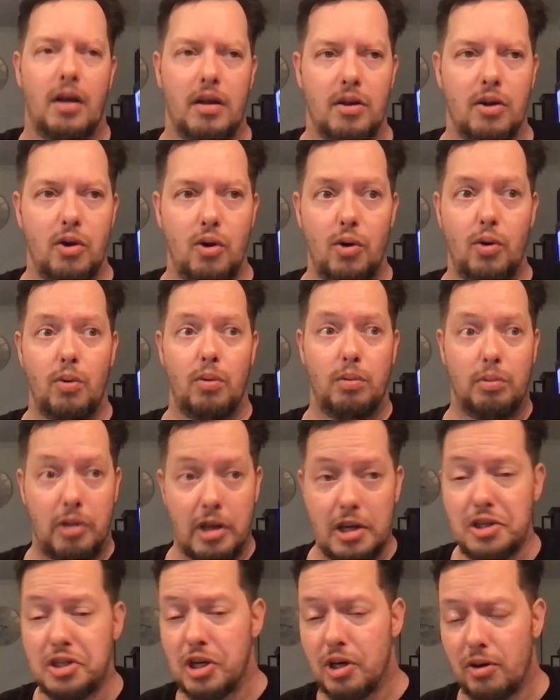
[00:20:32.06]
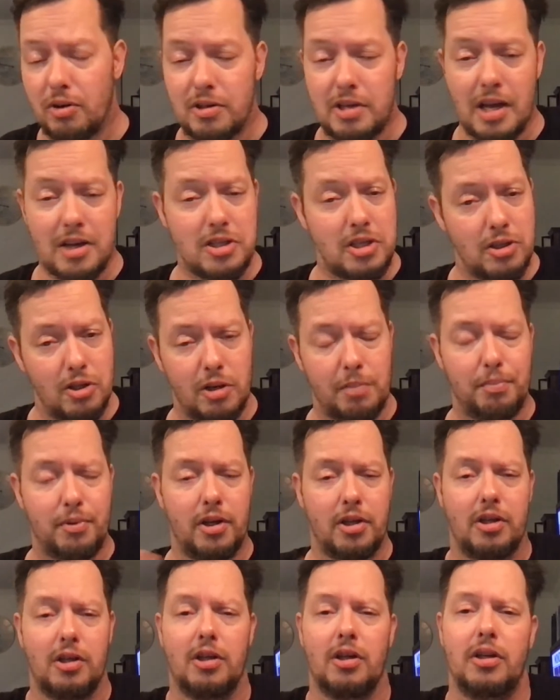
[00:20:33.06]
who this year is actually looking
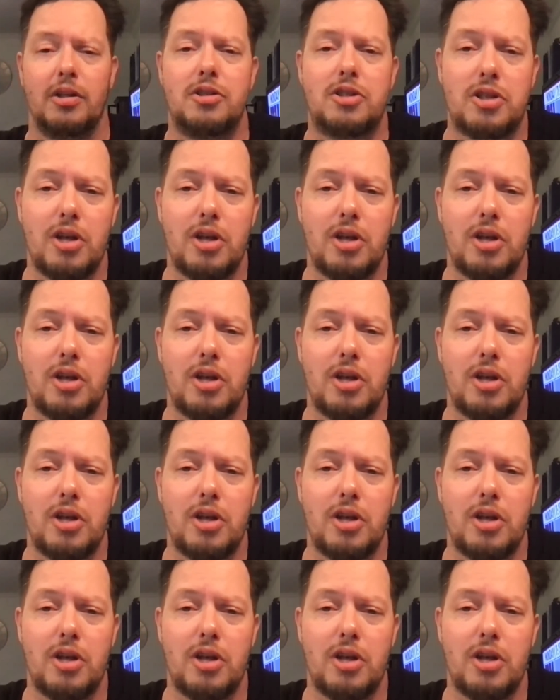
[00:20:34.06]
pretty good.